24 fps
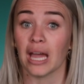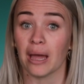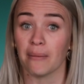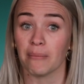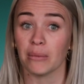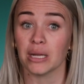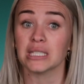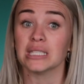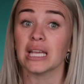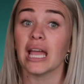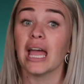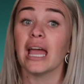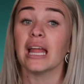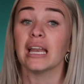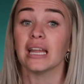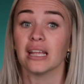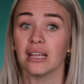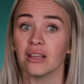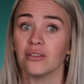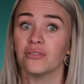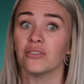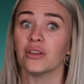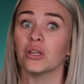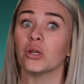damage and
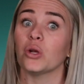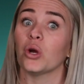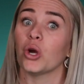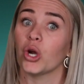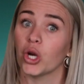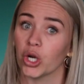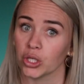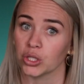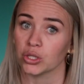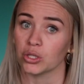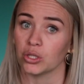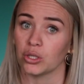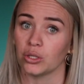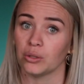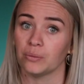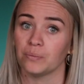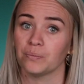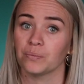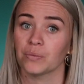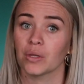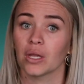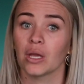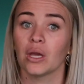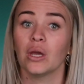even hurt you.